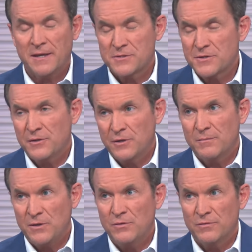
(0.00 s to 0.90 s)
making sure you
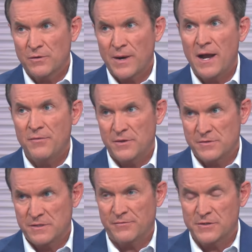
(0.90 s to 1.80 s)
can maneuver around
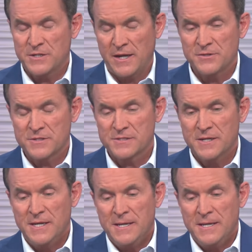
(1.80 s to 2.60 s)
those different changes.